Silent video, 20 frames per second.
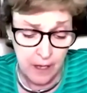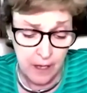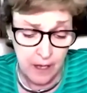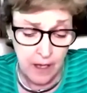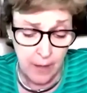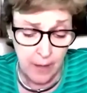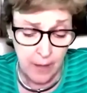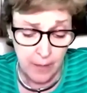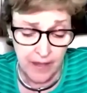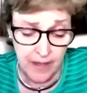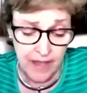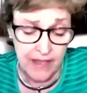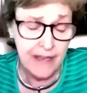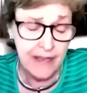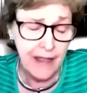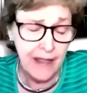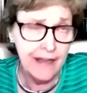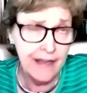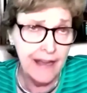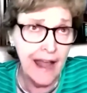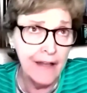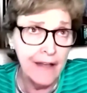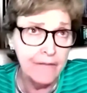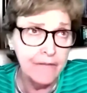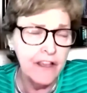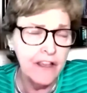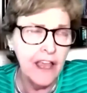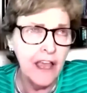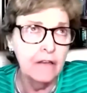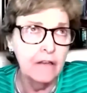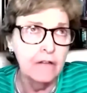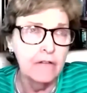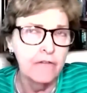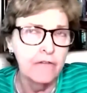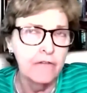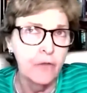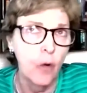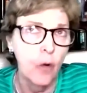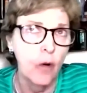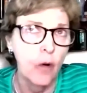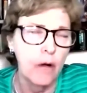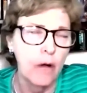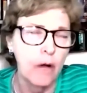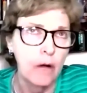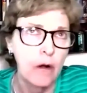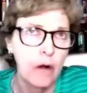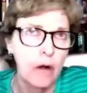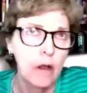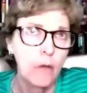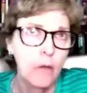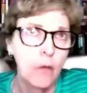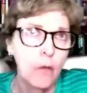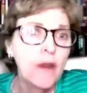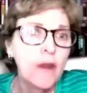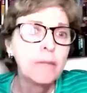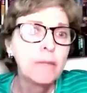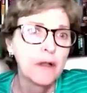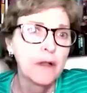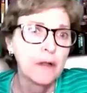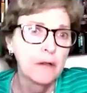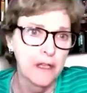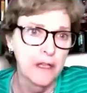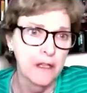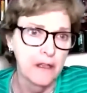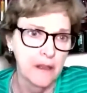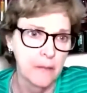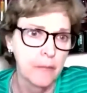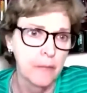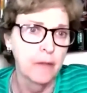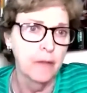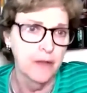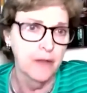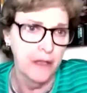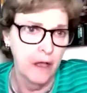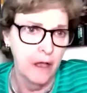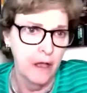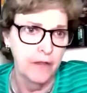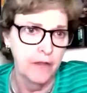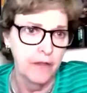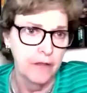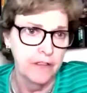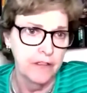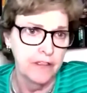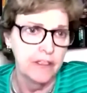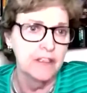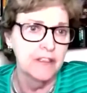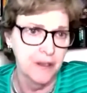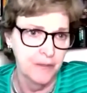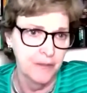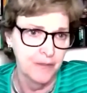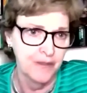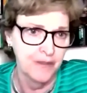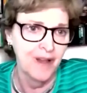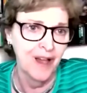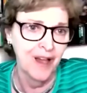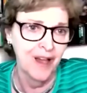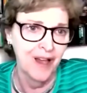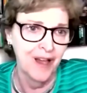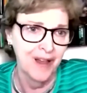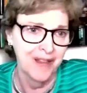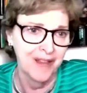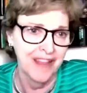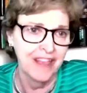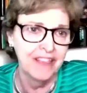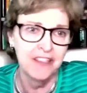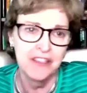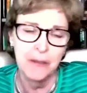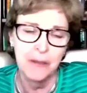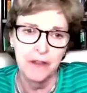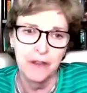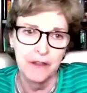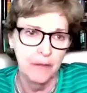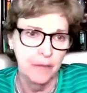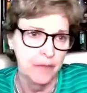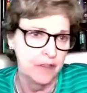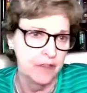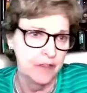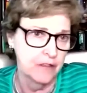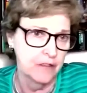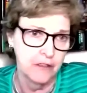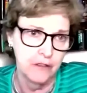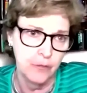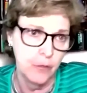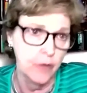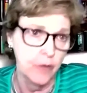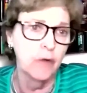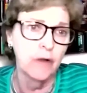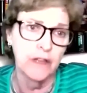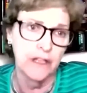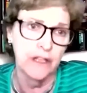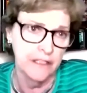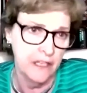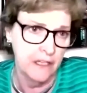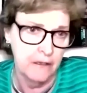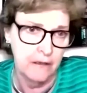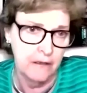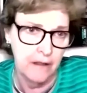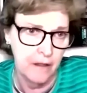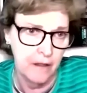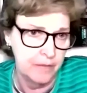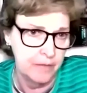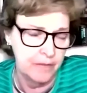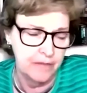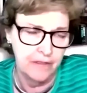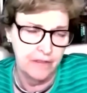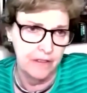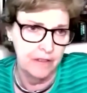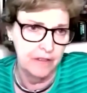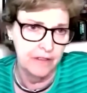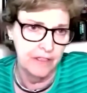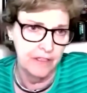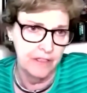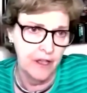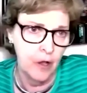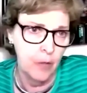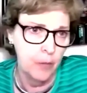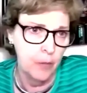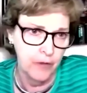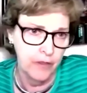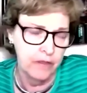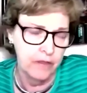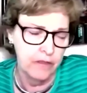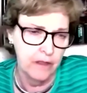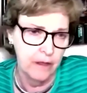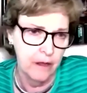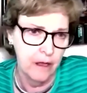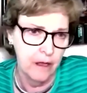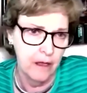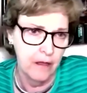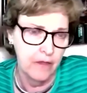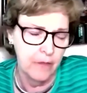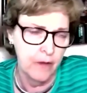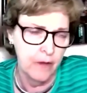and advocate for rebuilding the public health system. That's something that businesses, we really need them to help with the